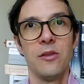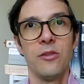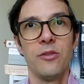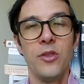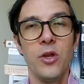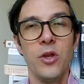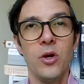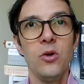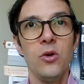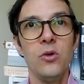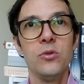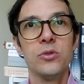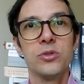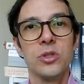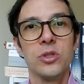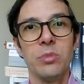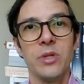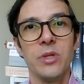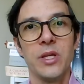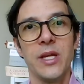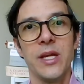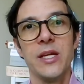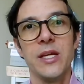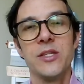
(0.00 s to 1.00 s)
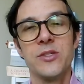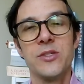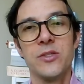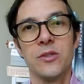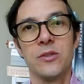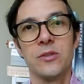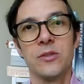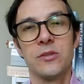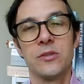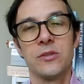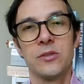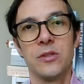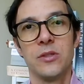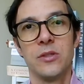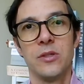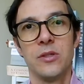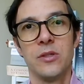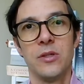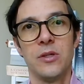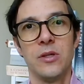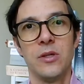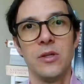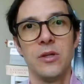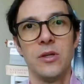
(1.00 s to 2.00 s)
Those obligations
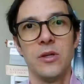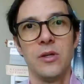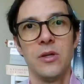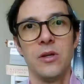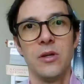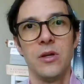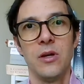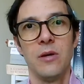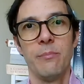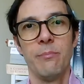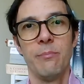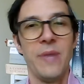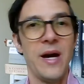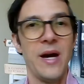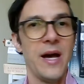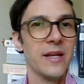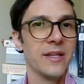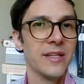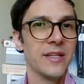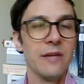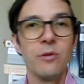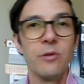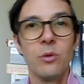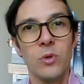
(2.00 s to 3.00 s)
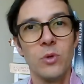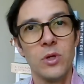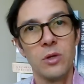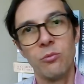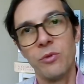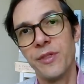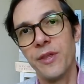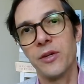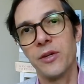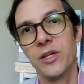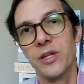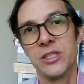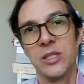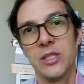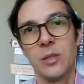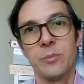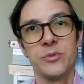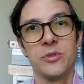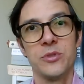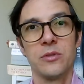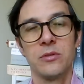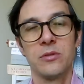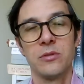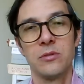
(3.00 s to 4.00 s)
bind everyone without
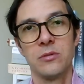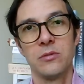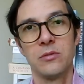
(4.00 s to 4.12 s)
exception.